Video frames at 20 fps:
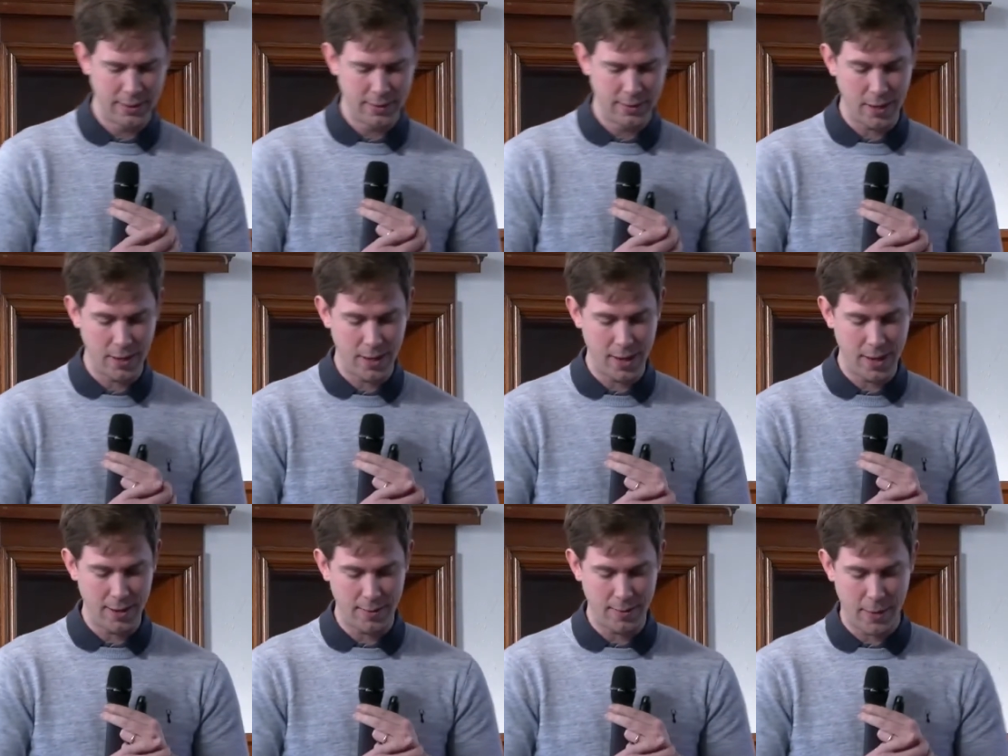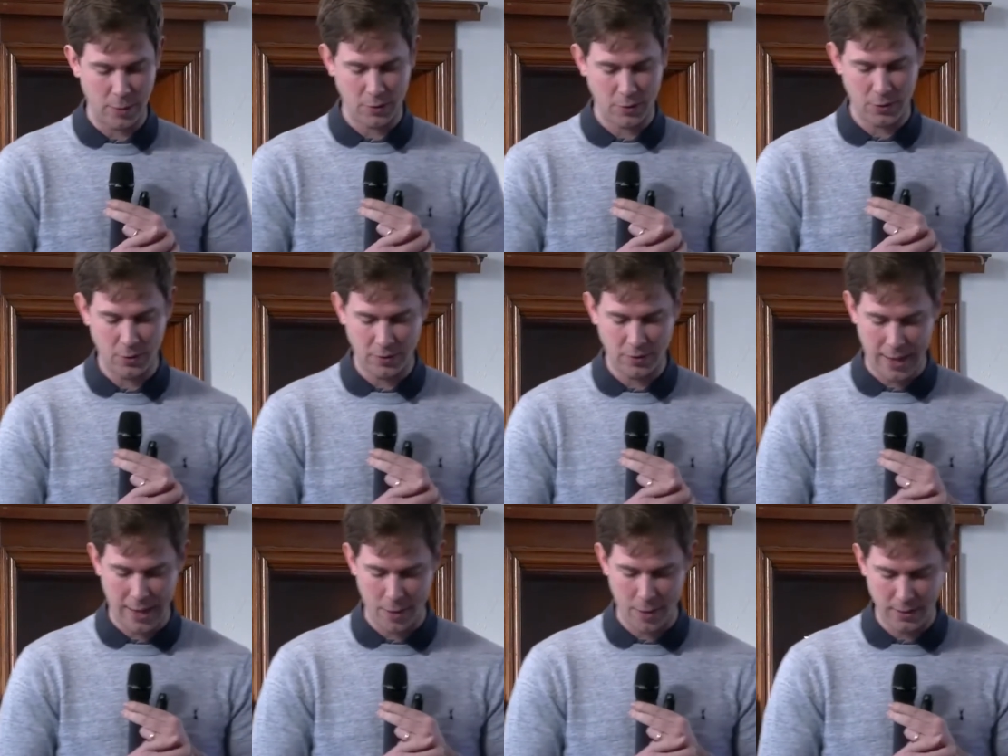The herd, about
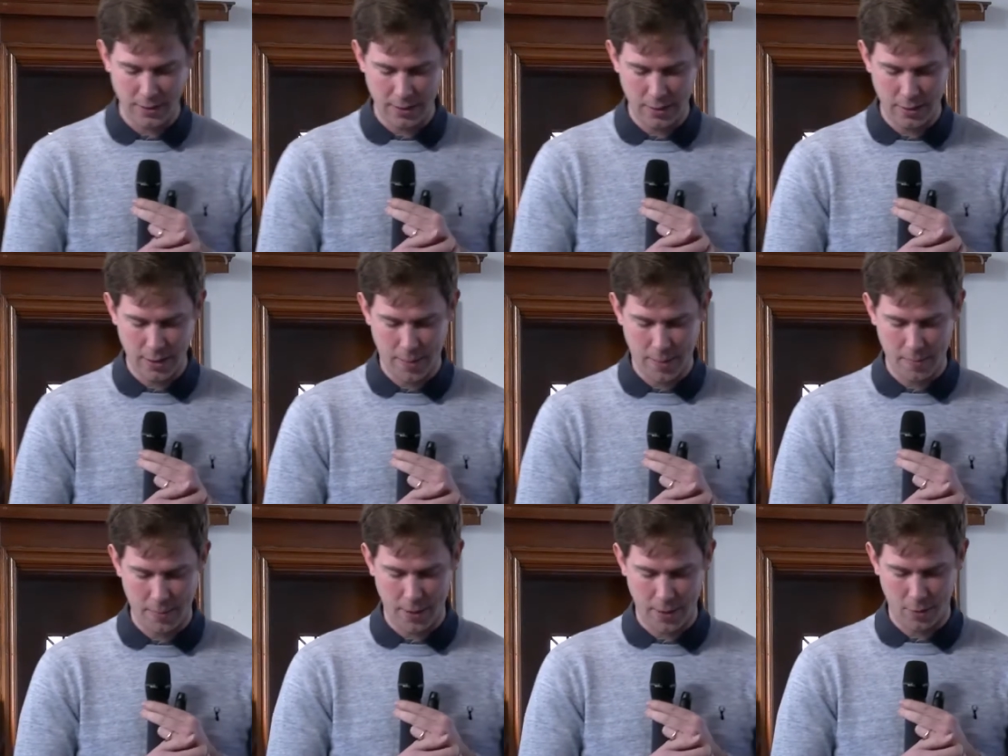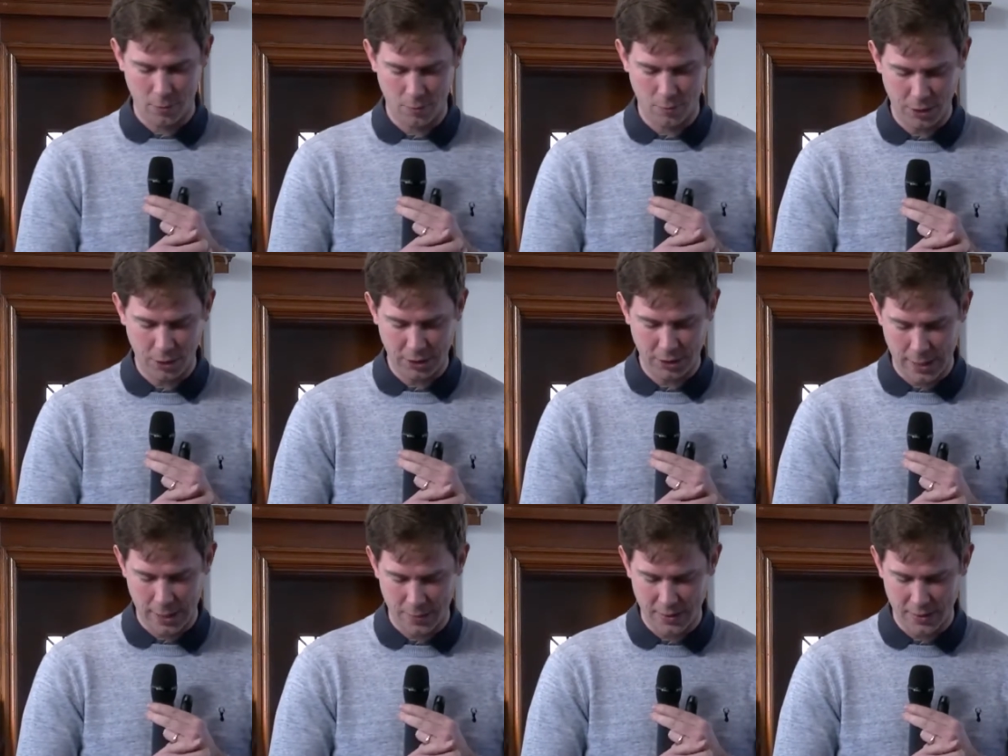2,000 in number,
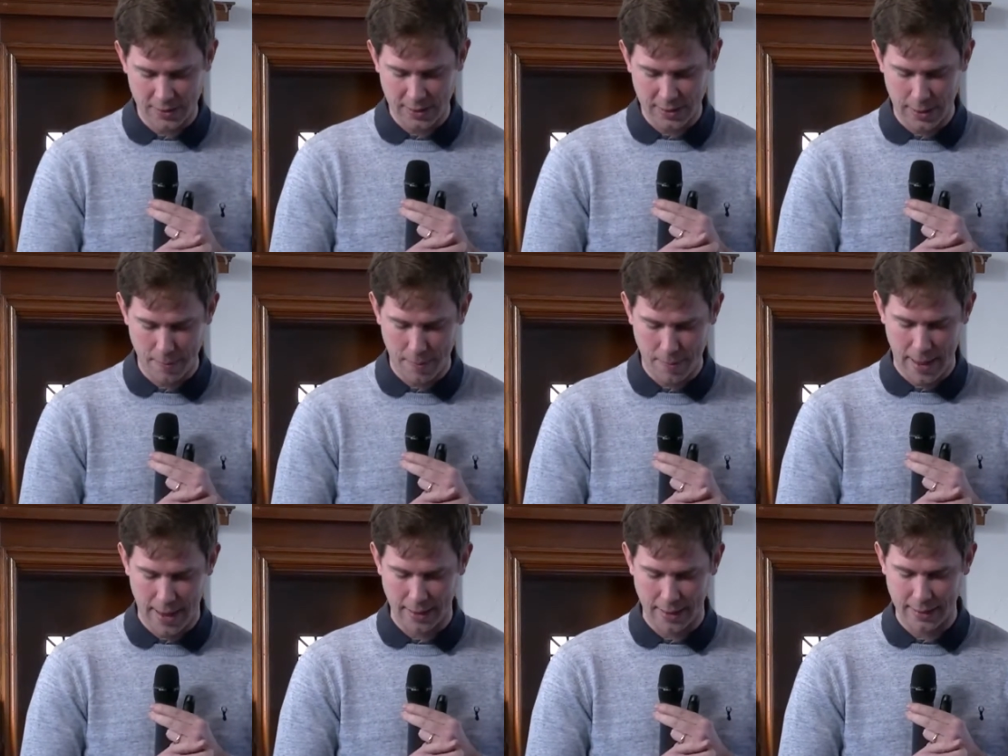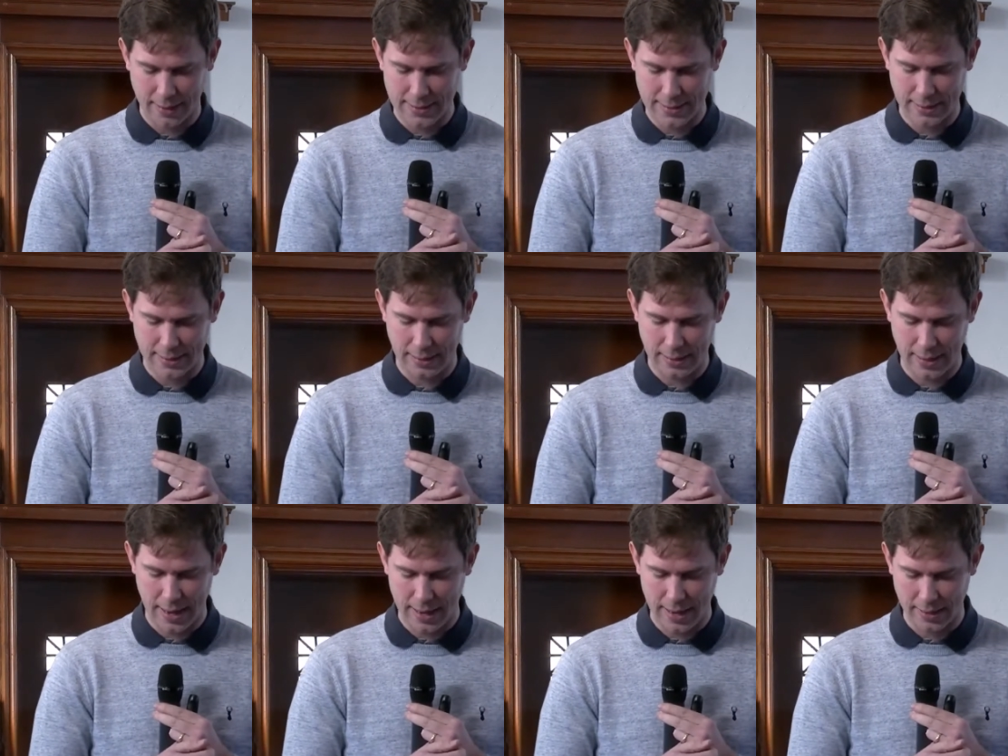rushed down the steep bank into
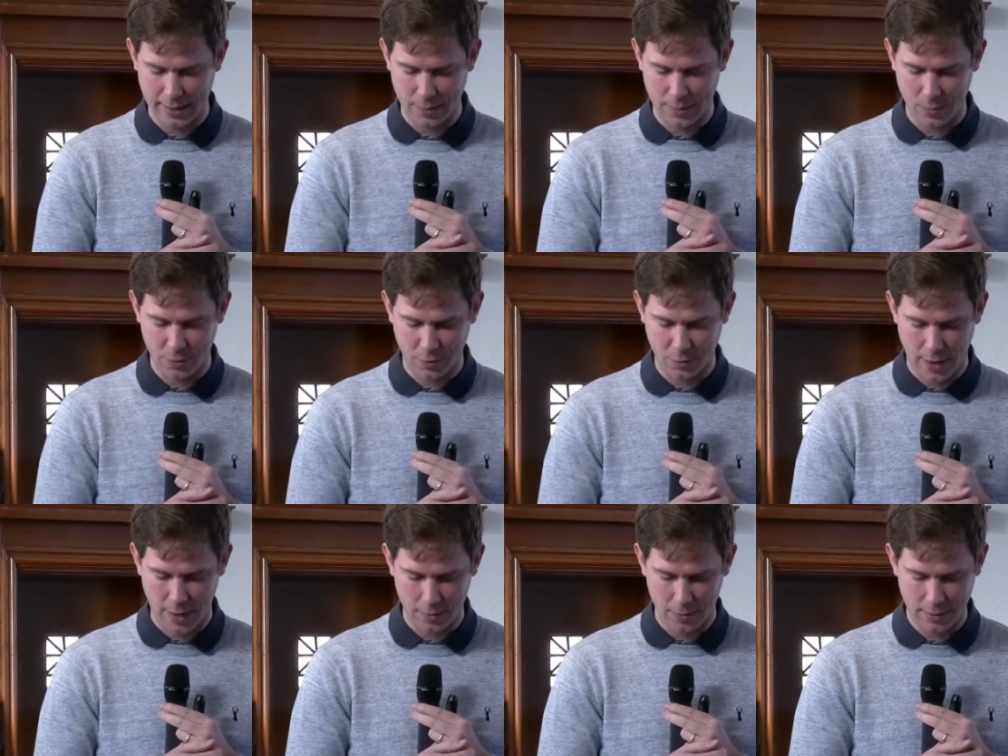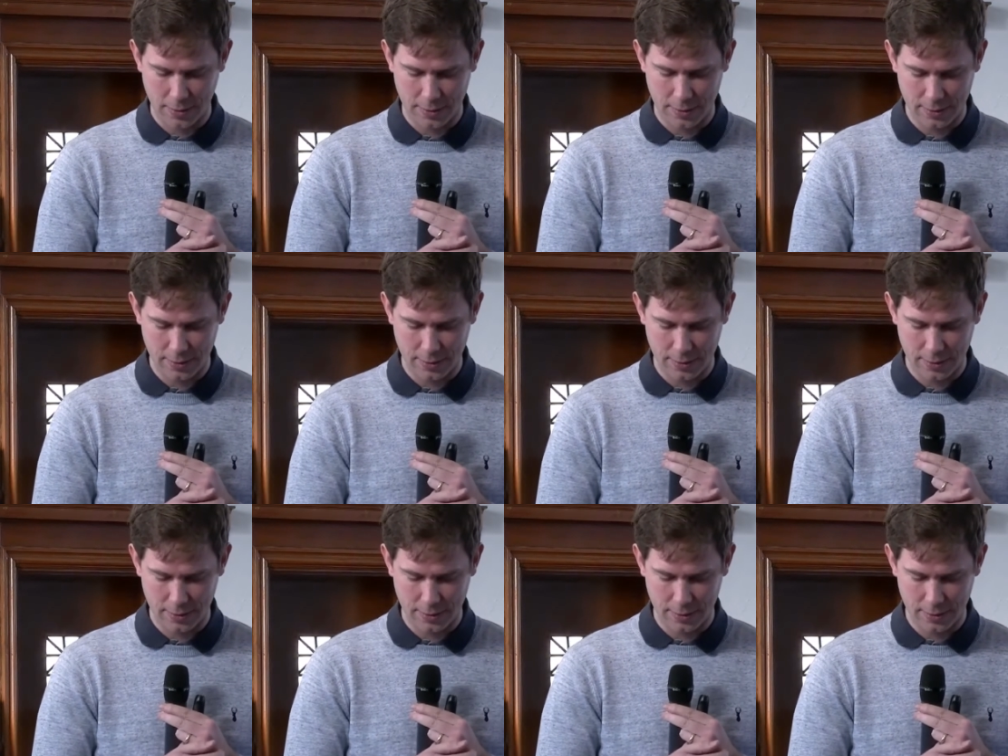the lake and were drowned.